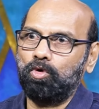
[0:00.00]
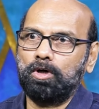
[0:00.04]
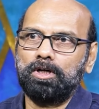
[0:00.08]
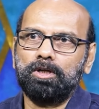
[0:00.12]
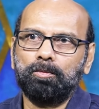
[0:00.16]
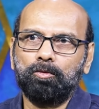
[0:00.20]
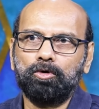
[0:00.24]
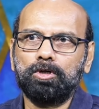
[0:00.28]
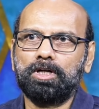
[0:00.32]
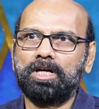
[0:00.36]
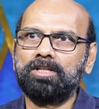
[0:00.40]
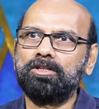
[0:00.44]
what
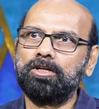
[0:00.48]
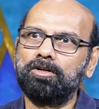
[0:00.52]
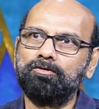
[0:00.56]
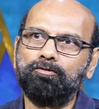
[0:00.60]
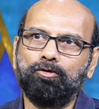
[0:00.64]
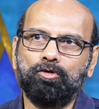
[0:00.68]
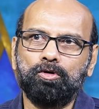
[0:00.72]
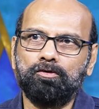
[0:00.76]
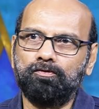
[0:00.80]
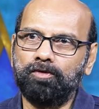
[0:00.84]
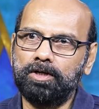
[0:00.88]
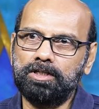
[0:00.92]
about other
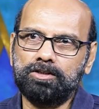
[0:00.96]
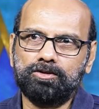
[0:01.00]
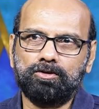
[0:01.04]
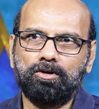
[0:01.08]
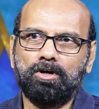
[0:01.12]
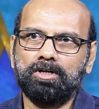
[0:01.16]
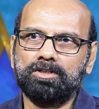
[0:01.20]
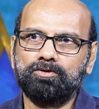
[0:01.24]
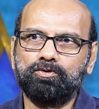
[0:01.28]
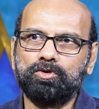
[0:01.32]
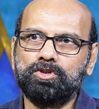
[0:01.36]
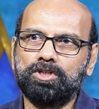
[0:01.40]
four five
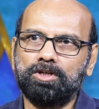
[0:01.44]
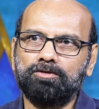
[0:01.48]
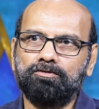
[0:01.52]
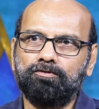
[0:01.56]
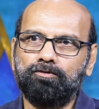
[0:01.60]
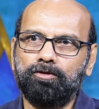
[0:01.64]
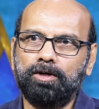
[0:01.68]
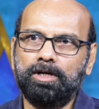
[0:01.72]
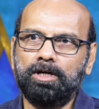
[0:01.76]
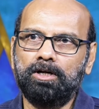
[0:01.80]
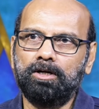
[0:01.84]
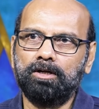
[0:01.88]
stocks which
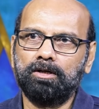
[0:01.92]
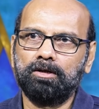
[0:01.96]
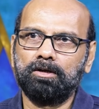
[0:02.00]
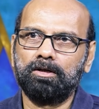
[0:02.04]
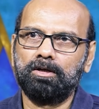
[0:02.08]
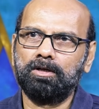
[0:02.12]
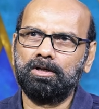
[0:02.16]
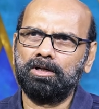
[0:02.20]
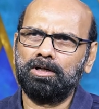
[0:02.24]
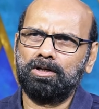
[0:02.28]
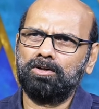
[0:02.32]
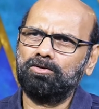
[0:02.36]
have failed?
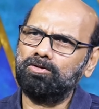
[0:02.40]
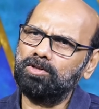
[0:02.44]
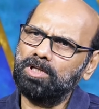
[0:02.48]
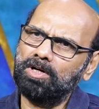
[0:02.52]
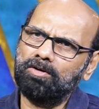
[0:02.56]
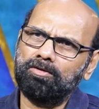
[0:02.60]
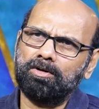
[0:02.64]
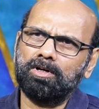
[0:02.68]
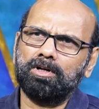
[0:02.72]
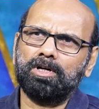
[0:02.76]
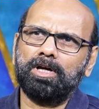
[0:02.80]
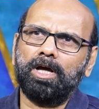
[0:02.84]

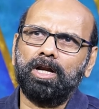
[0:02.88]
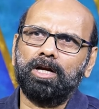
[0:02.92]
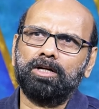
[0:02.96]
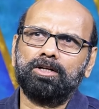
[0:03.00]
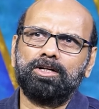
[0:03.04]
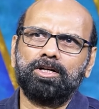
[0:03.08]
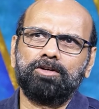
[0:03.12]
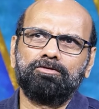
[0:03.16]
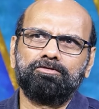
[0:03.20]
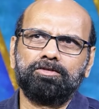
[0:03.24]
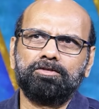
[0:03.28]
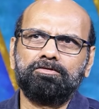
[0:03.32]
They would have
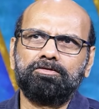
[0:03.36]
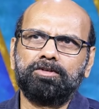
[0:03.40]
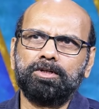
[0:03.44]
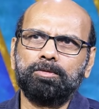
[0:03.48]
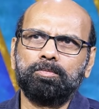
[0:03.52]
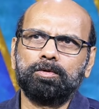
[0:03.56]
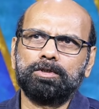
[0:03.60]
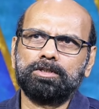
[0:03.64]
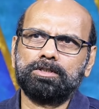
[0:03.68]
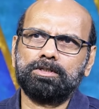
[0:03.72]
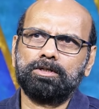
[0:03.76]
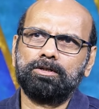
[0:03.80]
corrected fifty
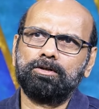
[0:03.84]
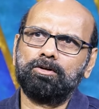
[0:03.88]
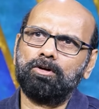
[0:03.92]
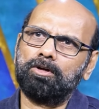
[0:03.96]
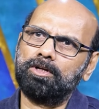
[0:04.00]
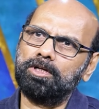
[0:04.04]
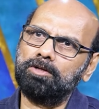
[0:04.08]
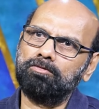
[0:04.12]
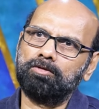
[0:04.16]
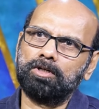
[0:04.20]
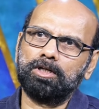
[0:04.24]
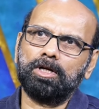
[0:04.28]
percent
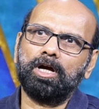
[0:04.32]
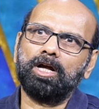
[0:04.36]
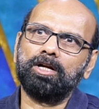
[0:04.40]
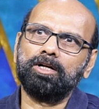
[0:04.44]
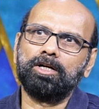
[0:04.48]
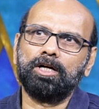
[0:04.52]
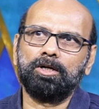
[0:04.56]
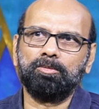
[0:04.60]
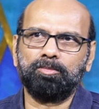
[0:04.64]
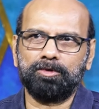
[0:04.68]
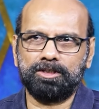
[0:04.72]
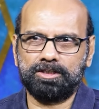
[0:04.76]
or even one
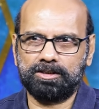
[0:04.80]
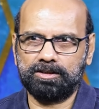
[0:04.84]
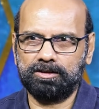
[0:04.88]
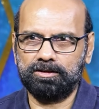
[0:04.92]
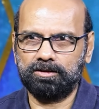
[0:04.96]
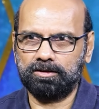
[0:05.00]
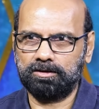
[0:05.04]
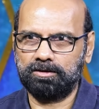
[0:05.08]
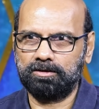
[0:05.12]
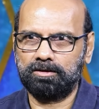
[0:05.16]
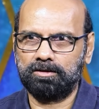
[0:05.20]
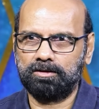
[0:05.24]
hundred
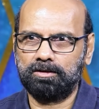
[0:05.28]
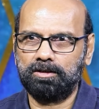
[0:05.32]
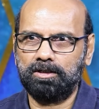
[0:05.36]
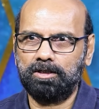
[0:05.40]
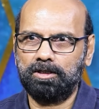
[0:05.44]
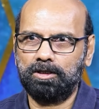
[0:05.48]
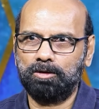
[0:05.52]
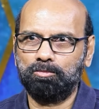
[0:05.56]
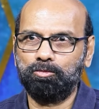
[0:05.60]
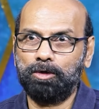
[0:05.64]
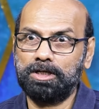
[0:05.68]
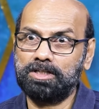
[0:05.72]
percent.
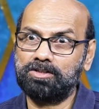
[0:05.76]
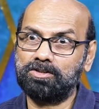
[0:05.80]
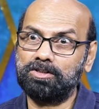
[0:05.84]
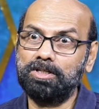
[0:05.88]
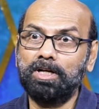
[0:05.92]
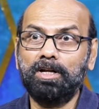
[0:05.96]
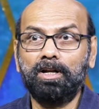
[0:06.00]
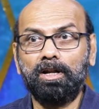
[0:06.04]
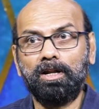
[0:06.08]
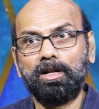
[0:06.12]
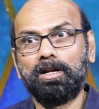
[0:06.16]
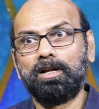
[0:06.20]
But
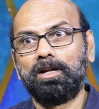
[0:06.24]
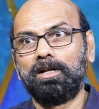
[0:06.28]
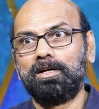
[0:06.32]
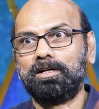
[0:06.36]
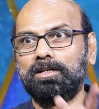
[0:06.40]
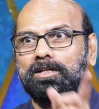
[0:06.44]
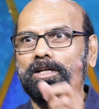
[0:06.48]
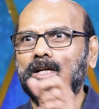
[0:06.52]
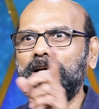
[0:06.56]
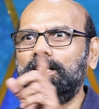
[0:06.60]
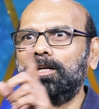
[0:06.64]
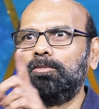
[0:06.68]
still,
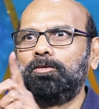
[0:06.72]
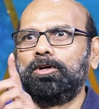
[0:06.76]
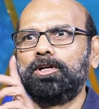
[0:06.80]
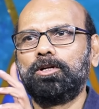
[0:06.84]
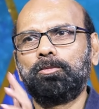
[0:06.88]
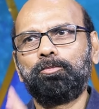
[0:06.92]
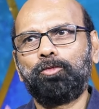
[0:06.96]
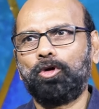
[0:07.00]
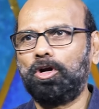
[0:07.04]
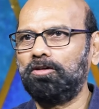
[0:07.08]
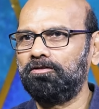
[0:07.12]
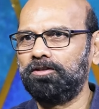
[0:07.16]
he'll be in
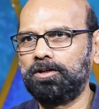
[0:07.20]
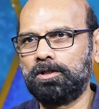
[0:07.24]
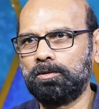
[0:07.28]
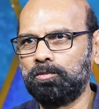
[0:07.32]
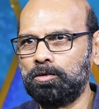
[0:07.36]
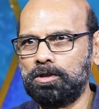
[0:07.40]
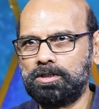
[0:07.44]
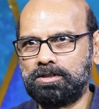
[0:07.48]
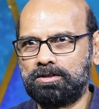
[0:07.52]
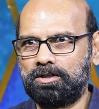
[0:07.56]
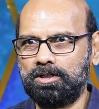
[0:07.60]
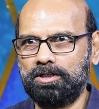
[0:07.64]
a
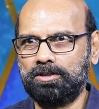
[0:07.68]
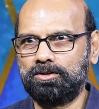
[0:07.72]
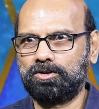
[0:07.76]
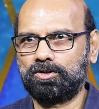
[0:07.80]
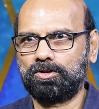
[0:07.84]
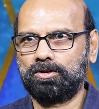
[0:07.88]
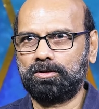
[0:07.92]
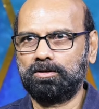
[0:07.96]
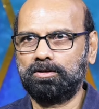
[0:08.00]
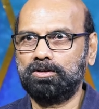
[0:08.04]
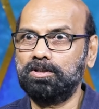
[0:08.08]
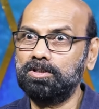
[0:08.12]
profitable
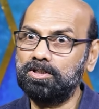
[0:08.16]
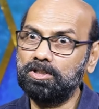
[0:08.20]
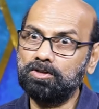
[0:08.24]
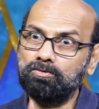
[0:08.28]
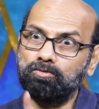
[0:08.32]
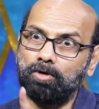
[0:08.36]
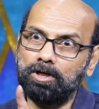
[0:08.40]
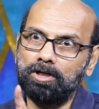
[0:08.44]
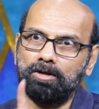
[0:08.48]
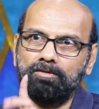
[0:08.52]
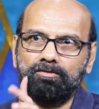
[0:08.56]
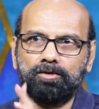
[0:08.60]
stage. Yes. This is
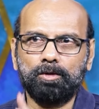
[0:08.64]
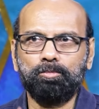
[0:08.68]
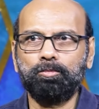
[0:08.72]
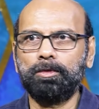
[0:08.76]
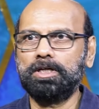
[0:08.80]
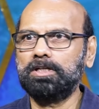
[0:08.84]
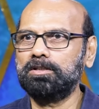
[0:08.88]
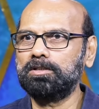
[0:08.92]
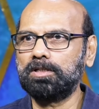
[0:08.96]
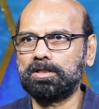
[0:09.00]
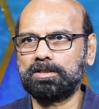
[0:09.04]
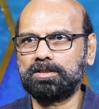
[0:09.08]
one of the
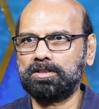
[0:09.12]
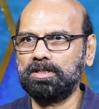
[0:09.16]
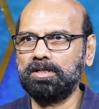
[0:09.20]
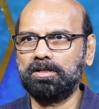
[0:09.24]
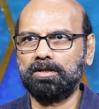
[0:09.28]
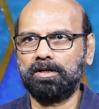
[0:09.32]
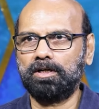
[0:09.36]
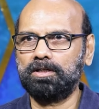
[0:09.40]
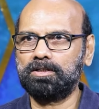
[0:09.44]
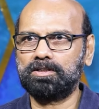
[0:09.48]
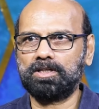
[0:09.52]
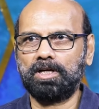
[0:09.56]
major
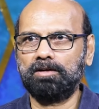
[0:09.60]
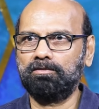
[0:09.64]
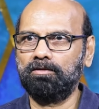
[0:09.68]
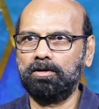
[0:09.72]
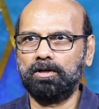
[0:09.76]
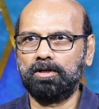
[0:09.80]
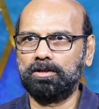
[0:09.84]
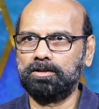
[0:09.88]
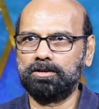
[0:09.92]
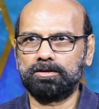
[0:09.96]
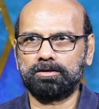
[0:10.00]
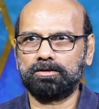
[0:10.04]
secrets I've
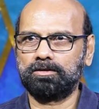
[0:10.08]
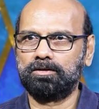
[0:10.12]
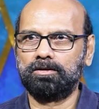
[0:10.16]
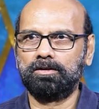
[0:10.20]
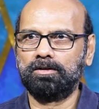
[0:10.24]
learned.